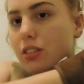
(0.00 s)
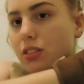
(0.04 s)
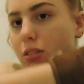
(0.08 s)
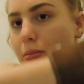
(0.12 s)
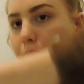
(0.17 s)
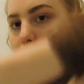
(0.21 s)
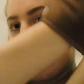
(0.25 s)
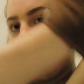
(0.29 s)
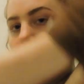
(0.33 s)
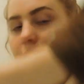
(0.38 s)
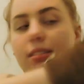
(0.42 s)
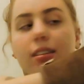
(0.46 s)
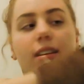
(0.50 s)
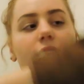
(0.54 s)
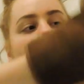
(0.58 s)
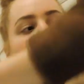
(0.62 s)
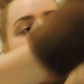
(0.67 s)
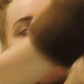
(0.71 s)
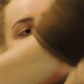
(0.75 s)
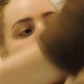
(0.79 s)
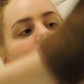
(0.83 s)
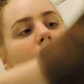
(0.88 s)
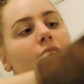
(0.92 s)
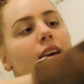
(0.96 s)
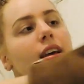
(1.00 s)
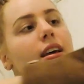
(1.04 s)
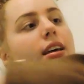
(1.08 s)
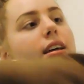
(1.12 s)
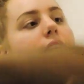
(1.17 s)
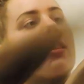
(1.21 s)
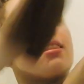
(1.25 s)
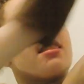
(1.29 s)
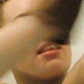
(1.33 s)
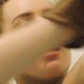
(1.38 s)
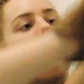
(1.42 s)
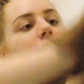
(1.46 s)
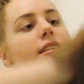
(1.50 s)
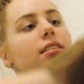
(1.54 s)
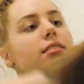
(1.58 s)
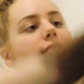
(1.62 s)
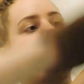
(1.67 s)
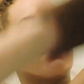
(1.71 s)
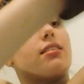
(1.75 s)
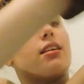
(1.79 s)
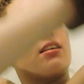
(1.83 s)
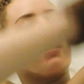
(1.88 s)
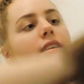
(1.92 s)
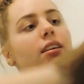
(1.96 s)
So basically
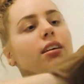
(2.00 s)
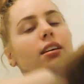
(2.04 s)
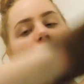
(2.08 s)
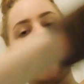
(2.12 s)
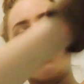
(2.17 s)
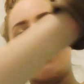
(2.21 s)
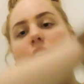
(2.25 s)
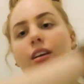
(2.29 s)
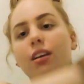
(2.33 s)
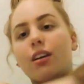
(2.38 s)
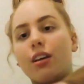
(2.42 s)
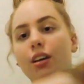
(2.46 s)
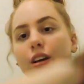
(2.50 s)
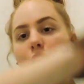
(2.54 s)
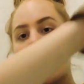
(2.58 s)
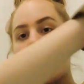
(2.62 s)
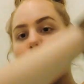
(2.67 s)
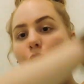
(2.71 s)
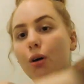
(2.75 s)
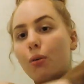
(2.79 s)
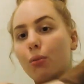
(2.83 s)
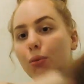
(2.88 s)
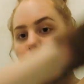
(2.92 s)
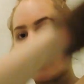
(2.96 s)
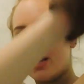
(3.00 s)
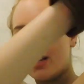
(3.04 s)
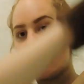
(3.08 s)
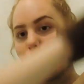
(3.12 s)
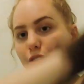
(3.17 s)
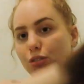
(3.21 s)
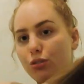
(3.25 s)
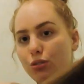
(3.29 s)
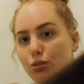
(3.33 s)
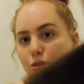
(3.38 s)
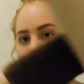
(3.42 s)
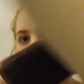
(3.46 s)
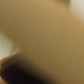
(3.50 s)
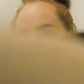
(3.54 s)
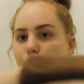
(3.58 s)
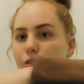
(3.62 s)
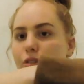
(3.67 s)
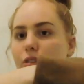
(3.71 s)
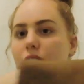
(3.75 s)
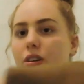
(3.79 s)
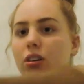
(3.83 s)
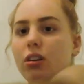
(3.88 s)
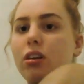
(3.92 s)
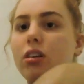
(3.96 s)
that's what I
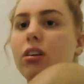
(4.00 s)
do.